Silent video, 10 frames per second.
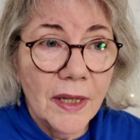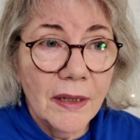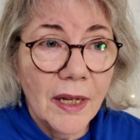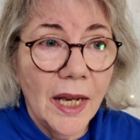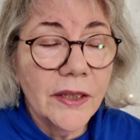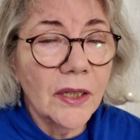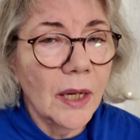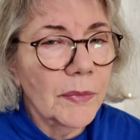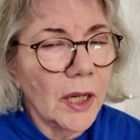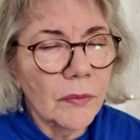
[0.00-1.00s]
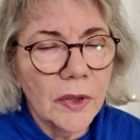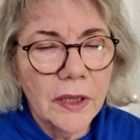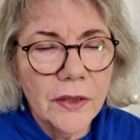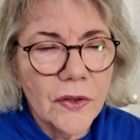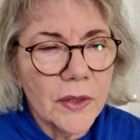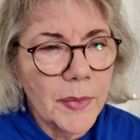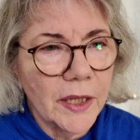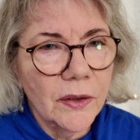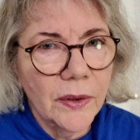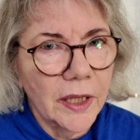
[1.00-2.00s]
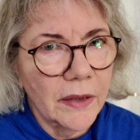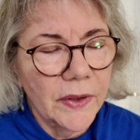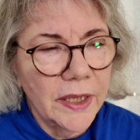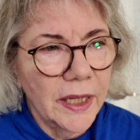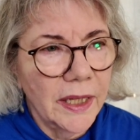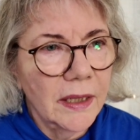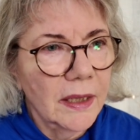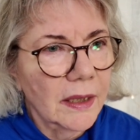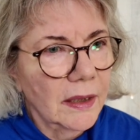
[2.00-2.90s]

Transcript: and I'm not religious about doing it every day.